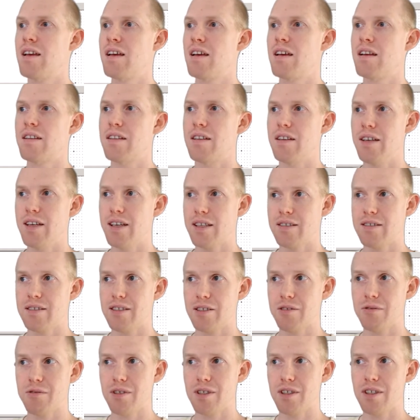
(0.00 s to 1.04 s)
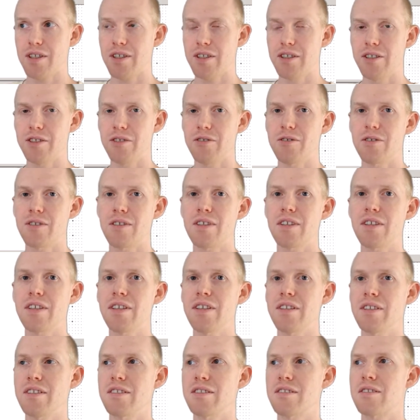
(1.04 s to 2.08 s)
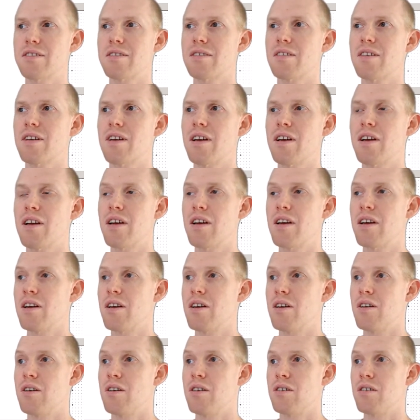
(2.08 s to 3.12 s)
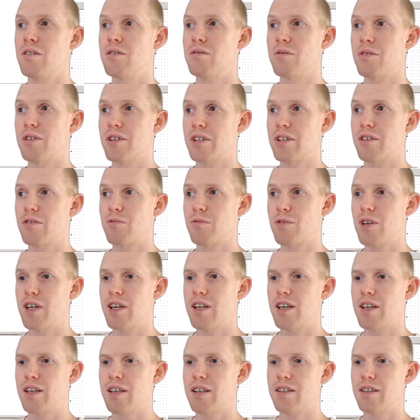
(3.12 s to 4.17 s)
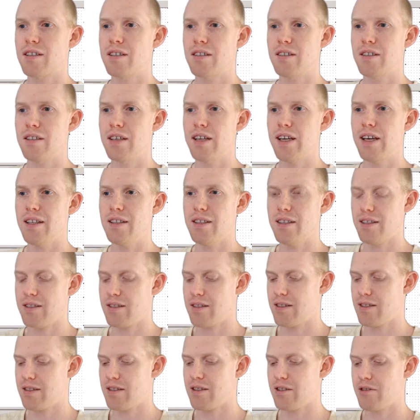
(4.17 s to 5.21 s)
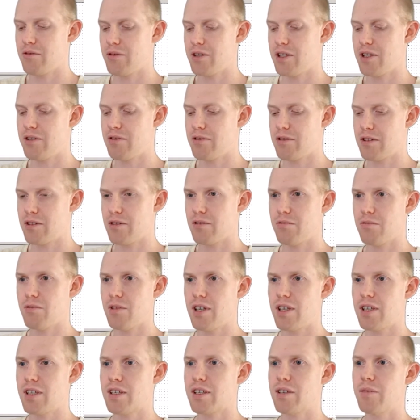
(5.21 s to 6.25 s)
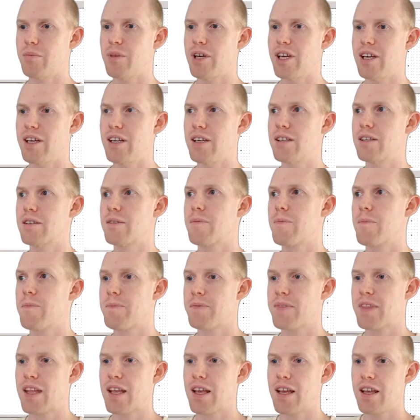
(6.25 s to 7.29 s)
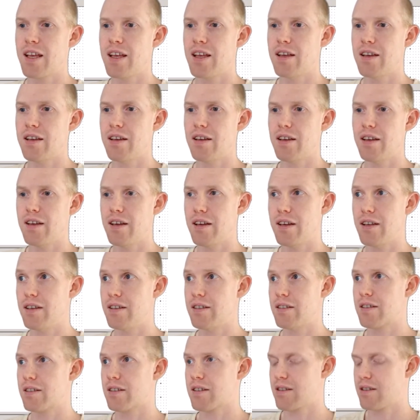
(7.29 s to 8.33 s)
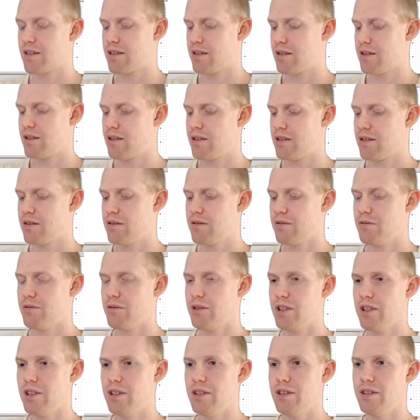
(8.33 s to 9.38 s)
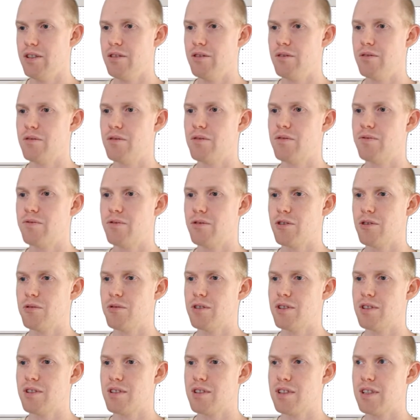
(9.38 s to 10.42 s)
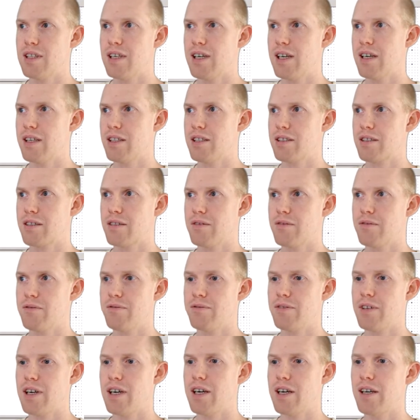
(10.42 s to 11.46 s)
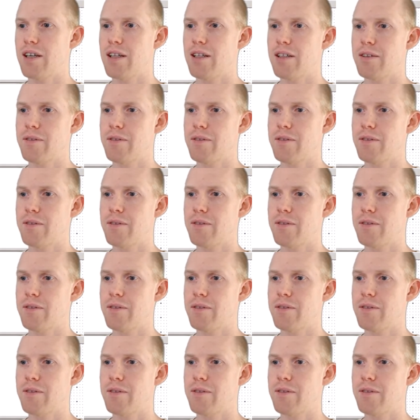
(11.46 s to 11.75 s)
The next thing we're going to do is we're going to run the netlist. So we use the run command and we do forward slash file